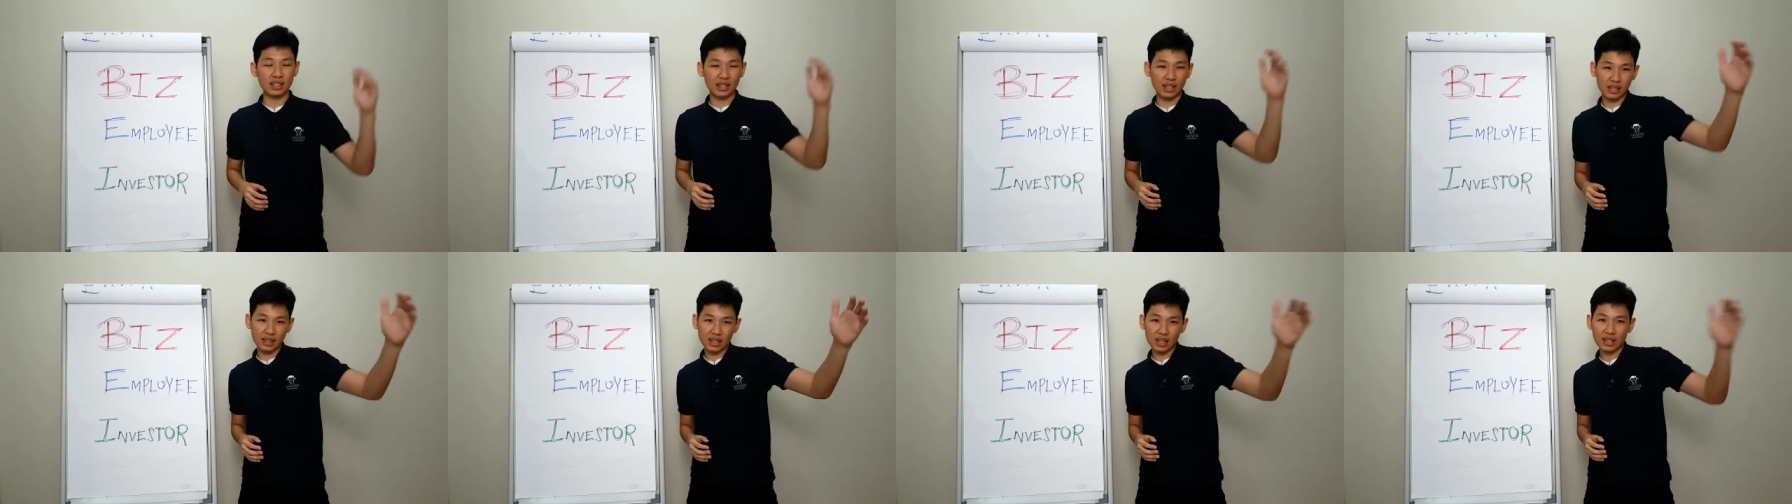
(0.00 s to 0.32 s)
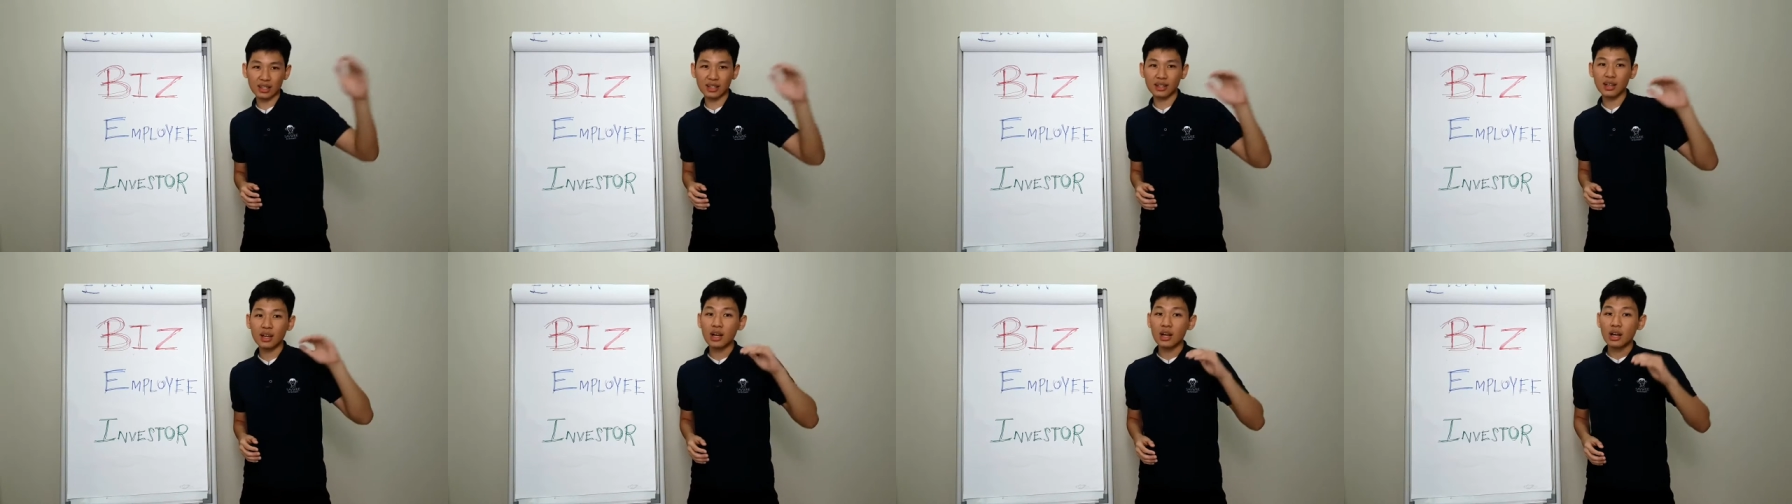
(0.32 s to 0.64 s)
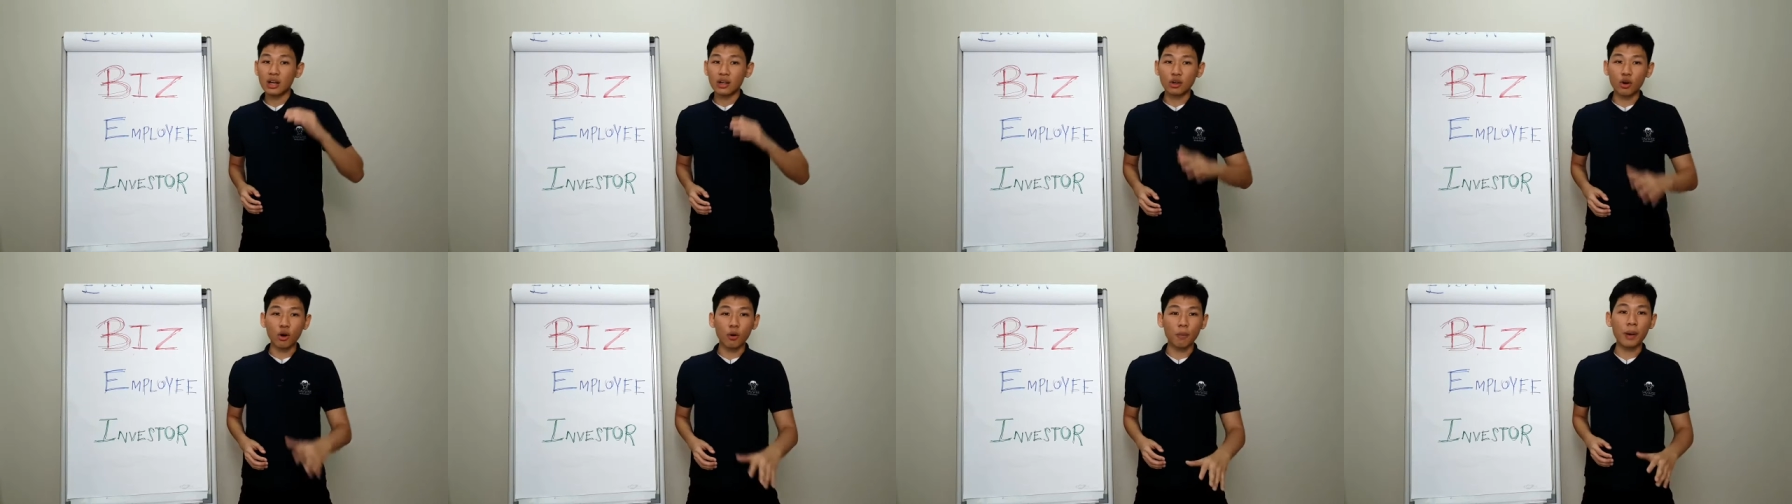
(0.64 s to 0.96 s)
and they
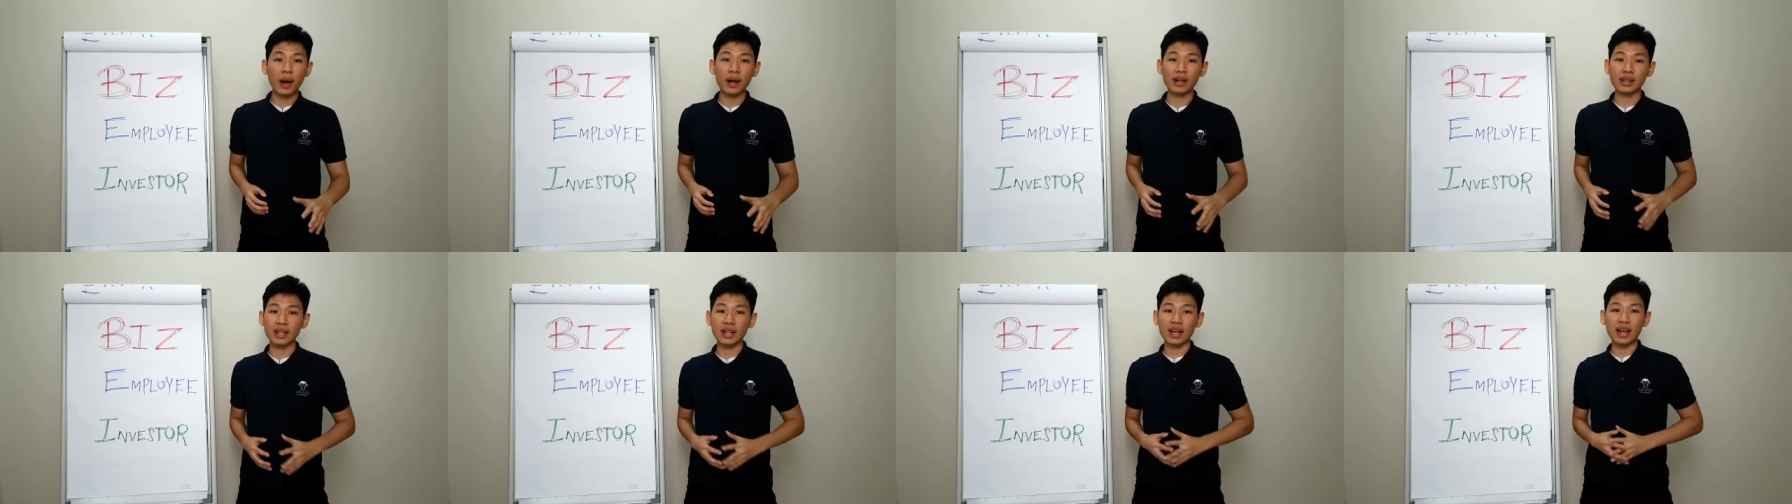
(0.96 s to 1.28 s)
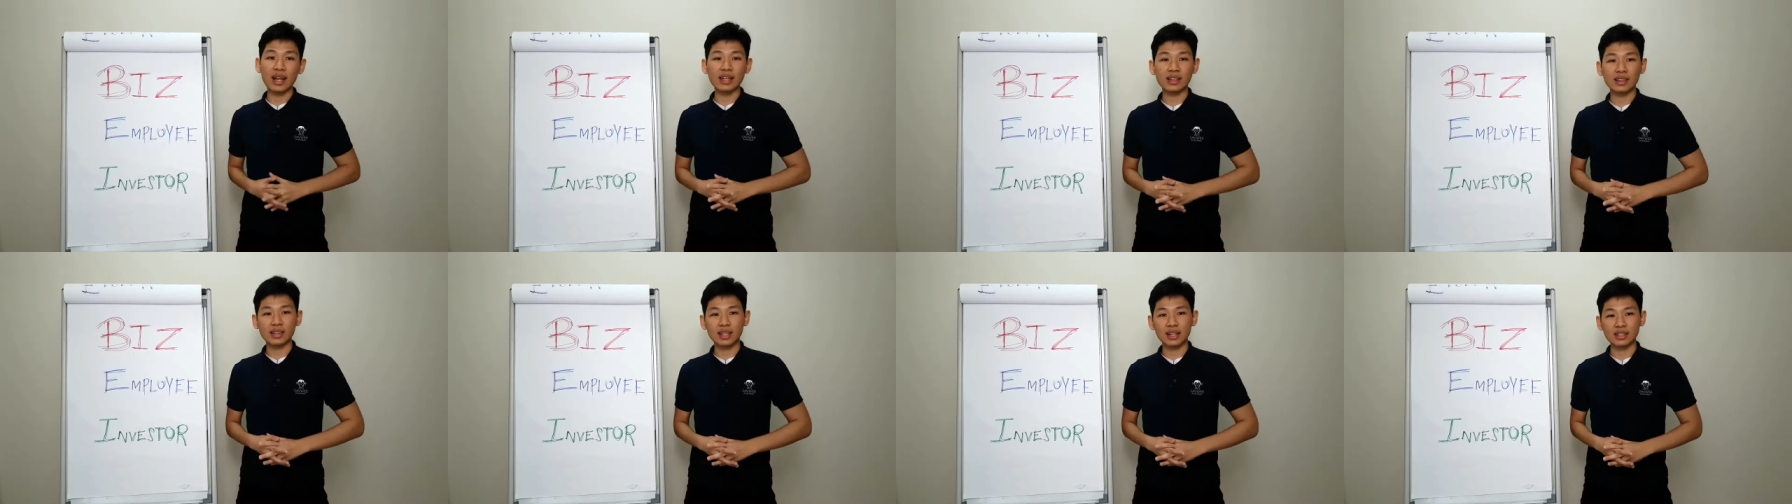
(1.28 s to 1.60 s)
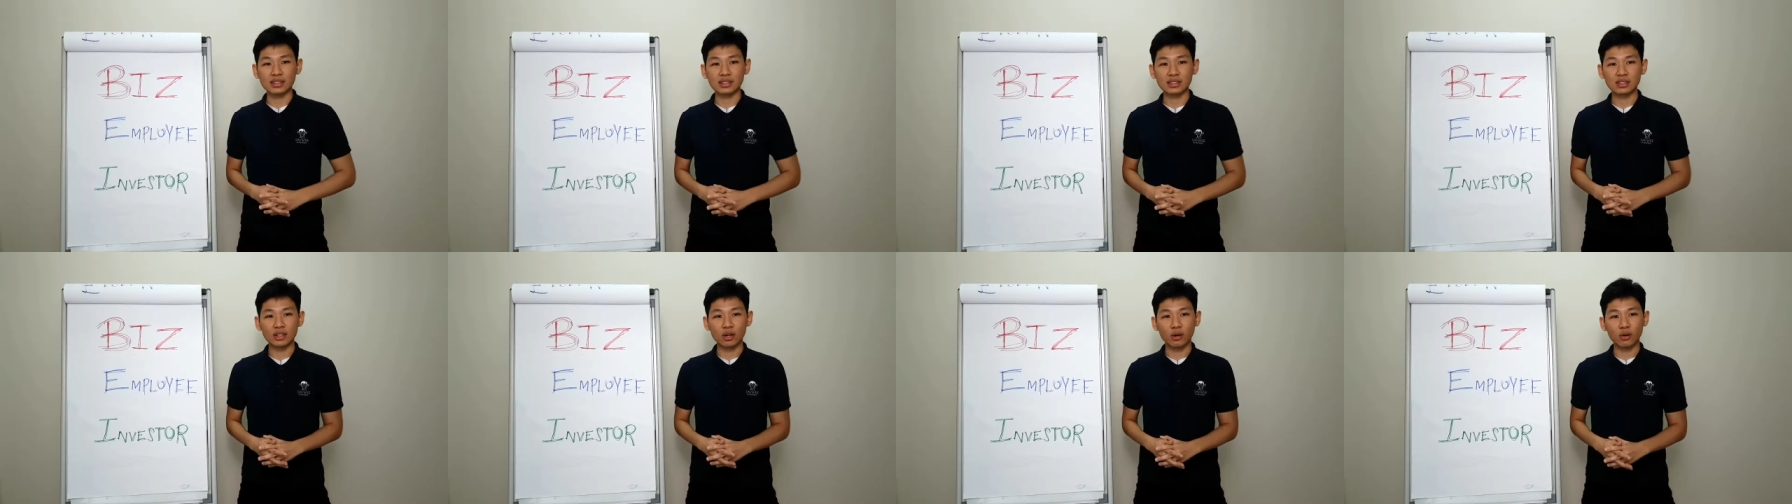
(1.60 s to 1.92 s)
go back the latest.